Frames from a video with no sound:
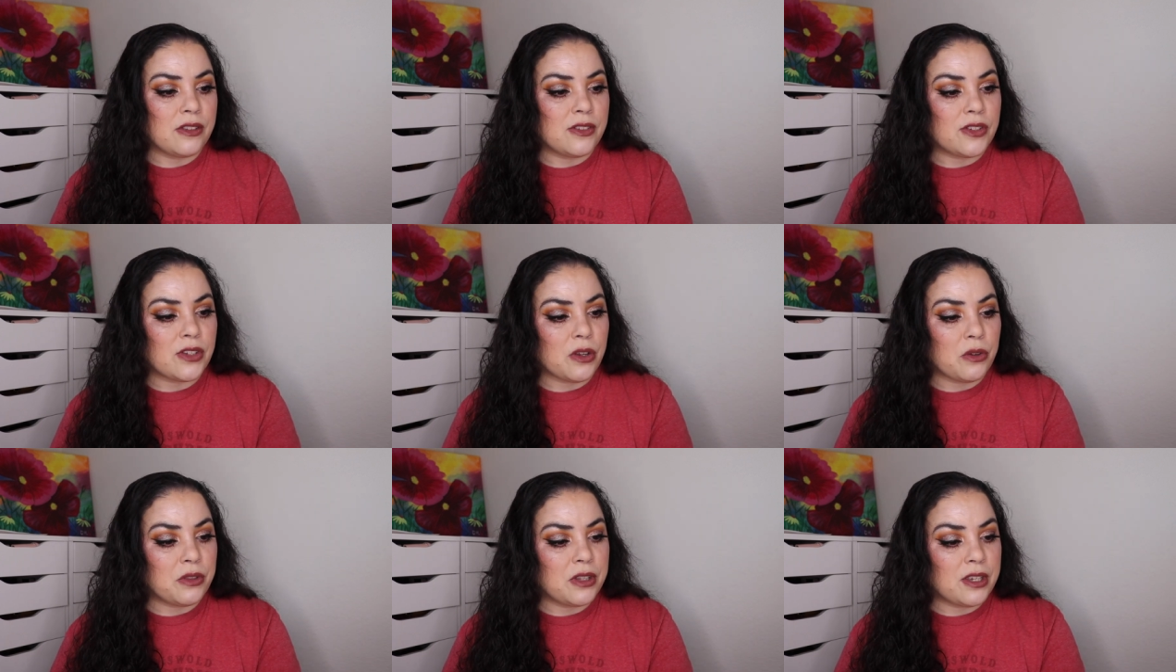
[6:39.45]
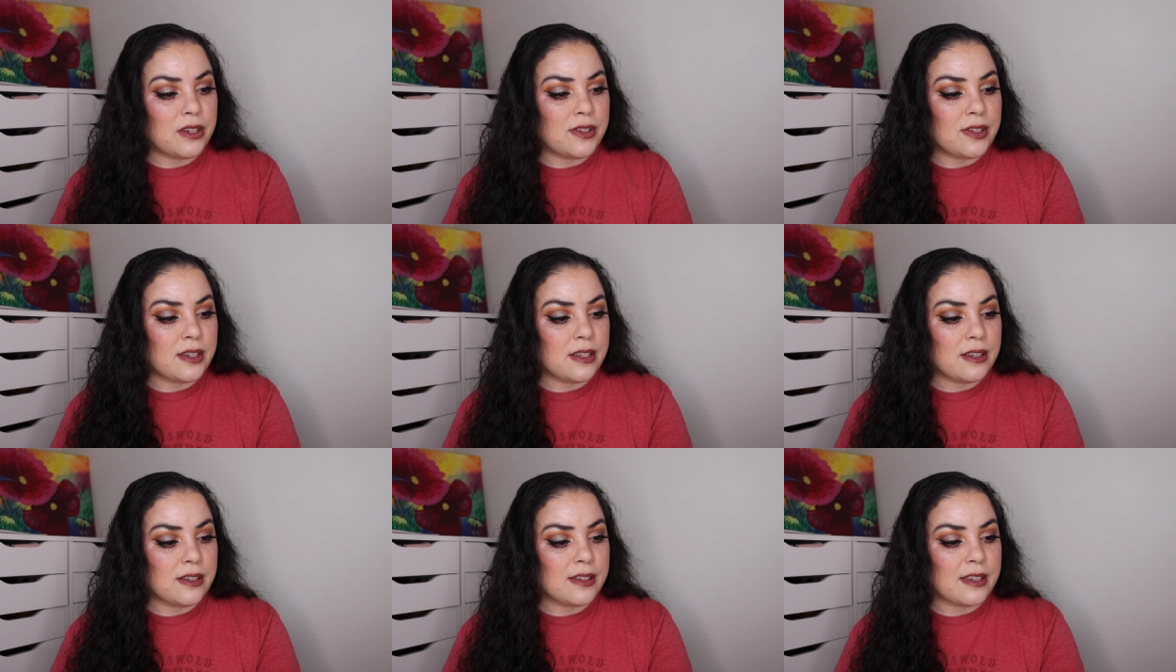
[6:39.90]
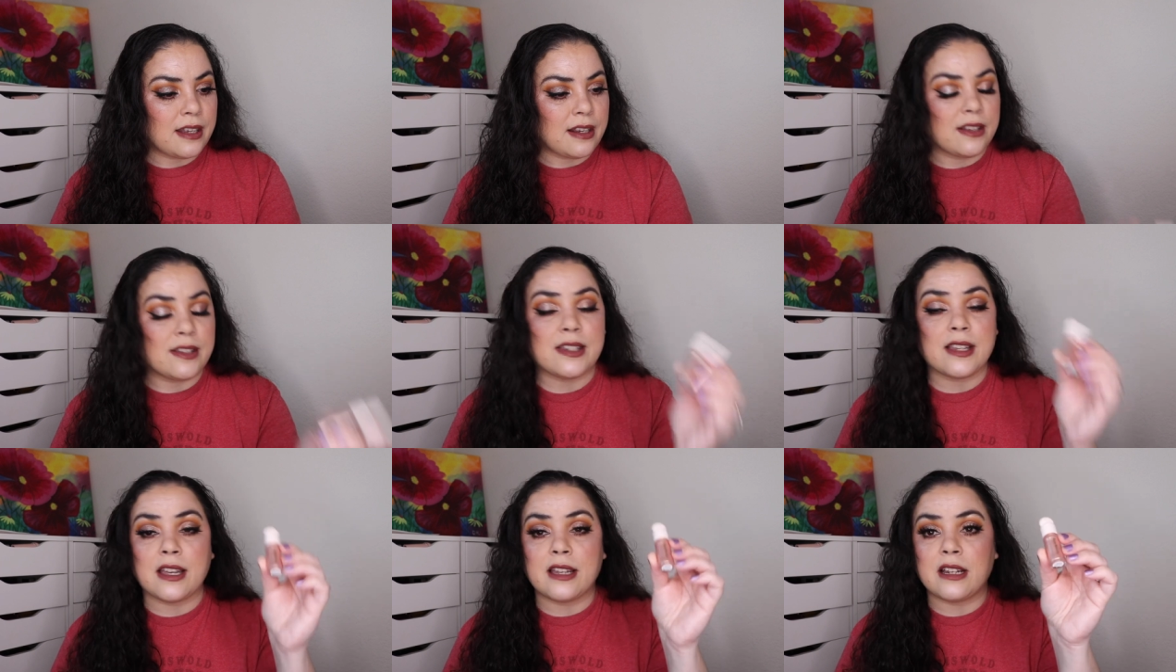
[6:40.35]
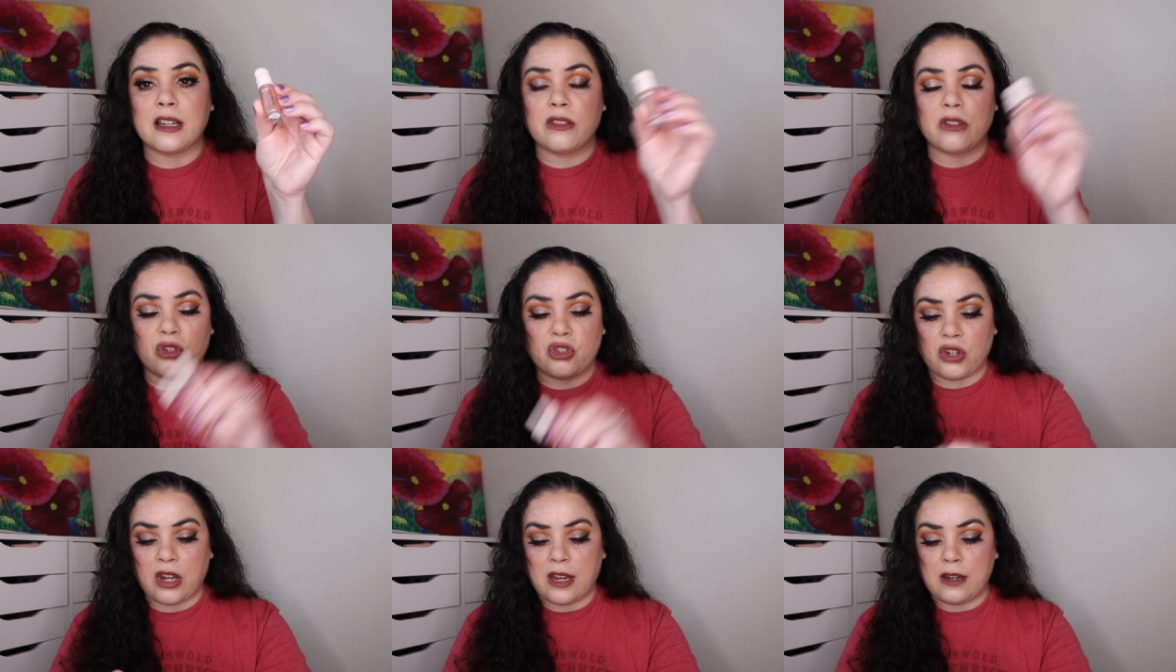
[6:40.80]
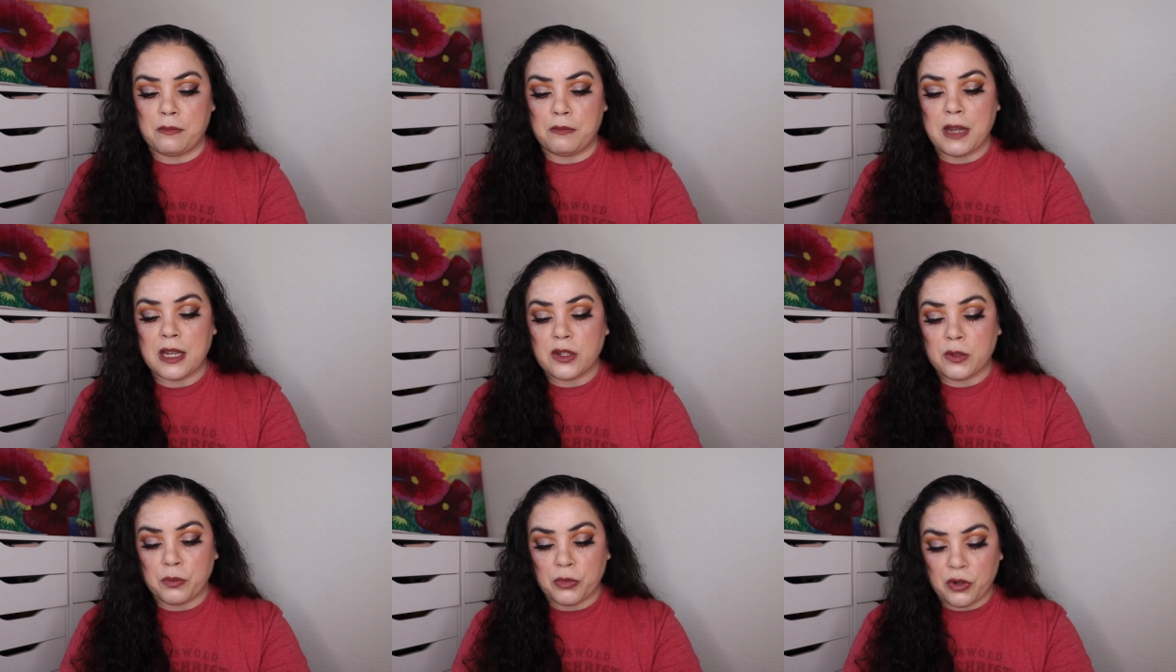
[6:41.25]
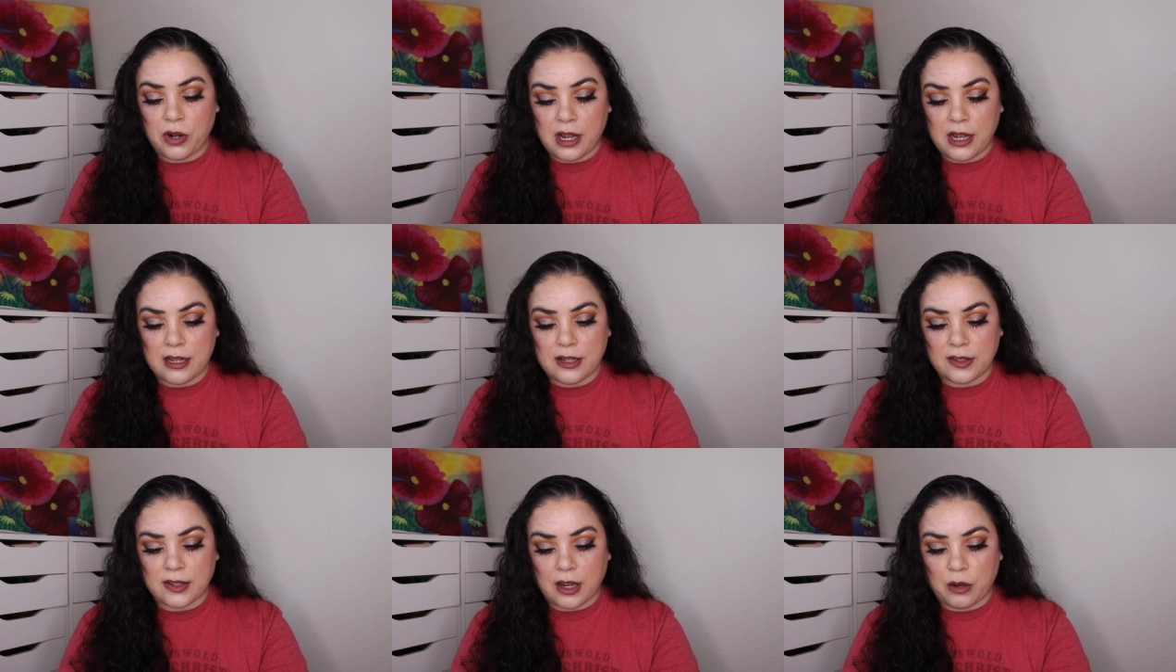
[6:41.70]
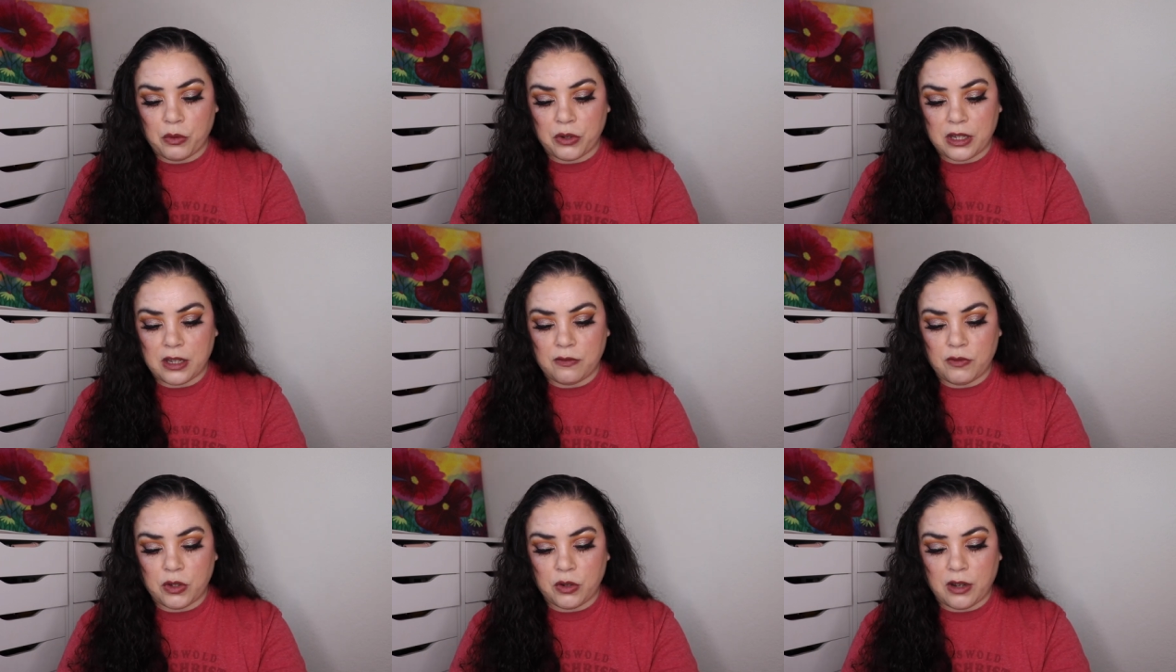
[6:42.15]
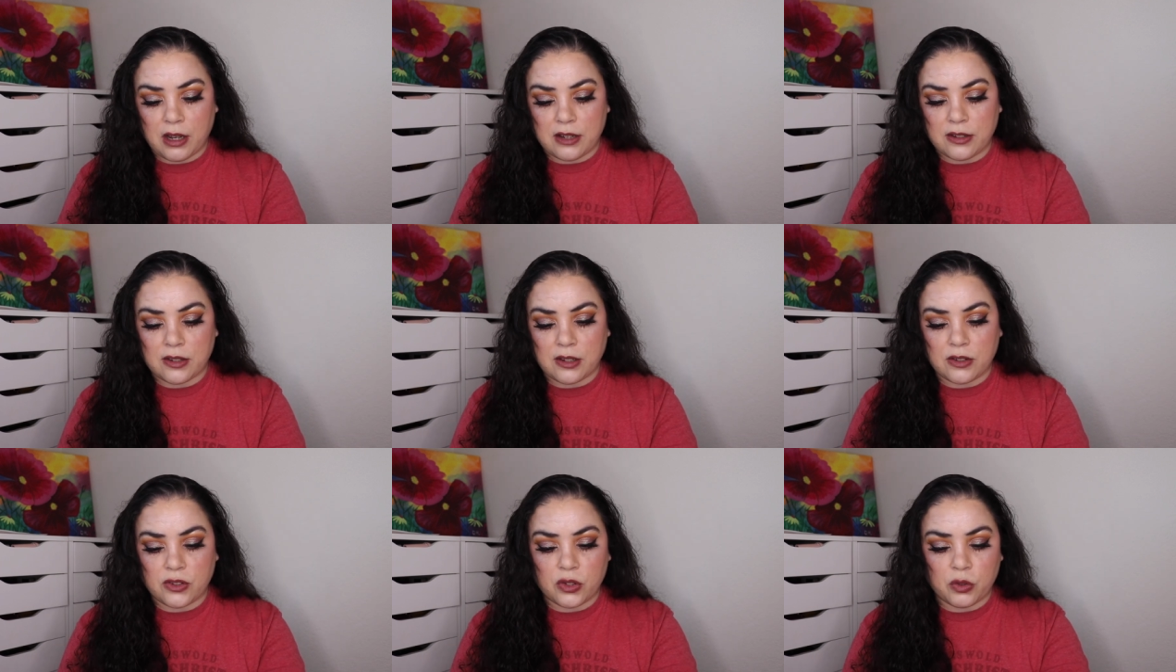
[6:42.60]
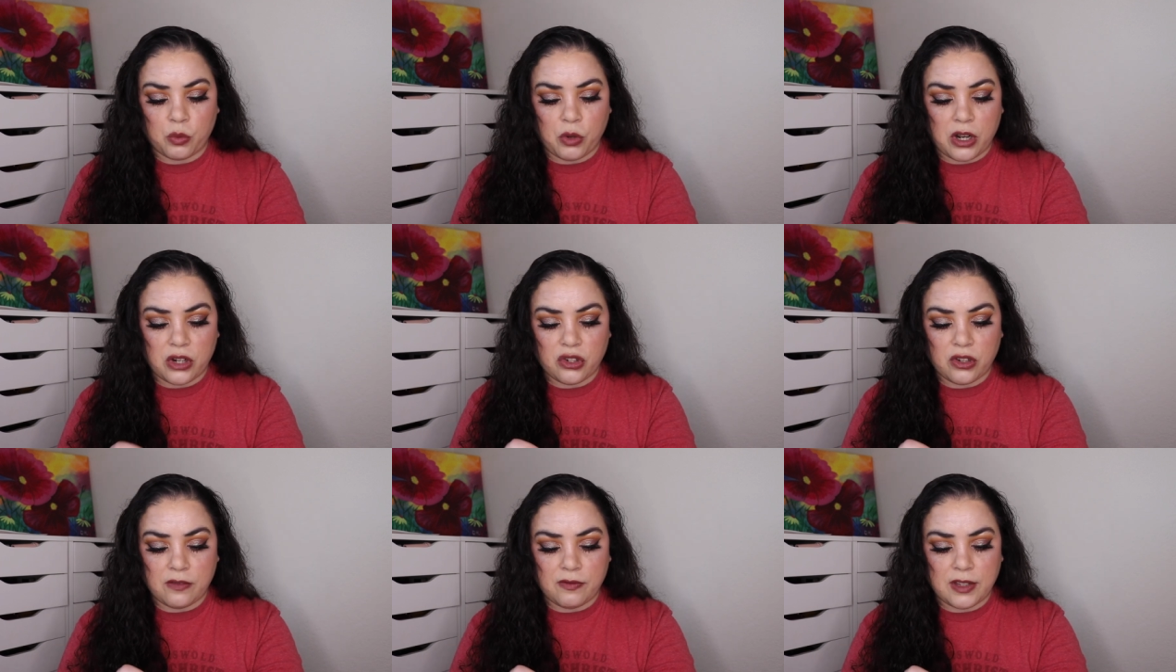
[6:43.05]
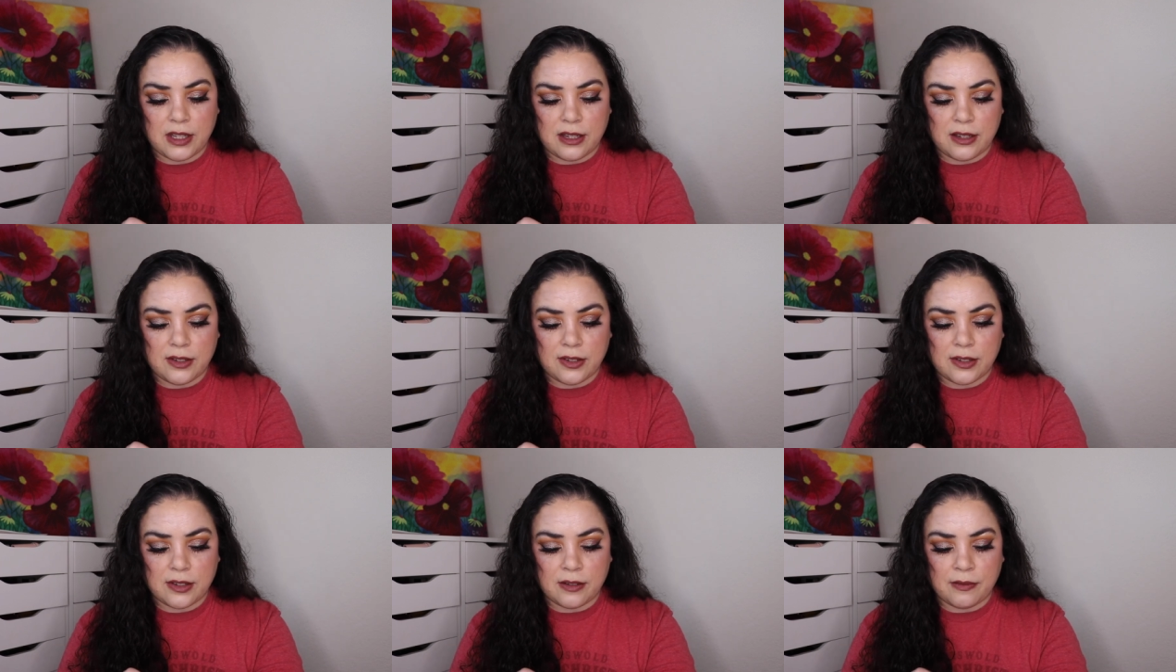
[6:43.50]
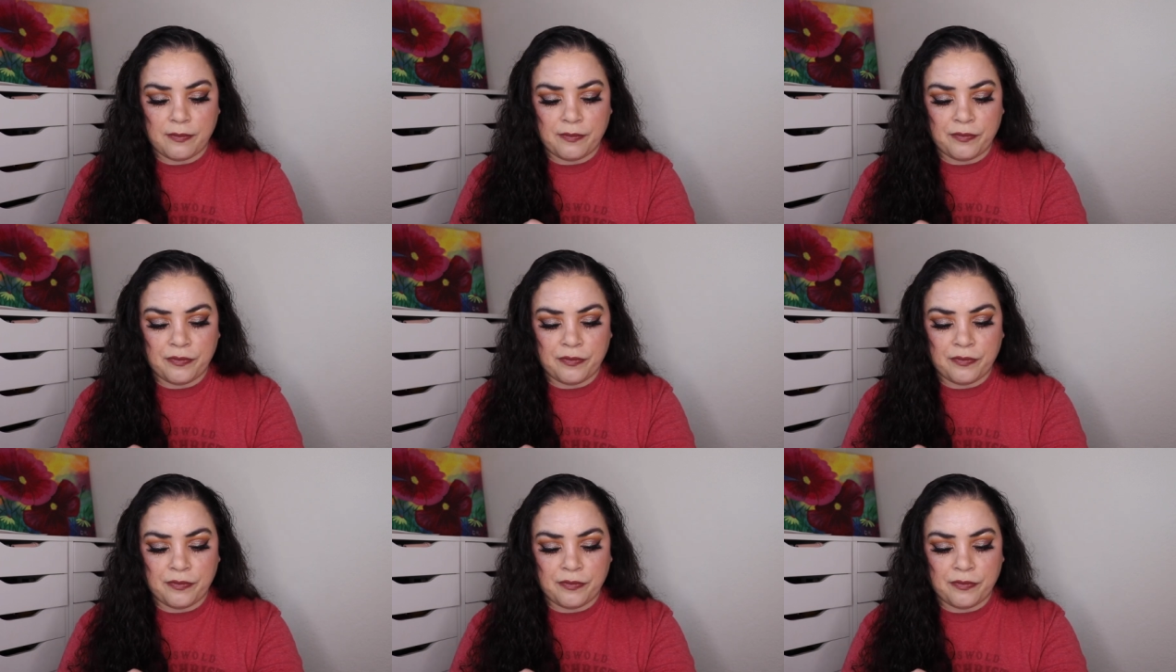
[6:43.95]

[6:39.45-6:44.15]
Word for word: So this is, like I said, in the shade Mesmerize. I will give you guys a swatch of this.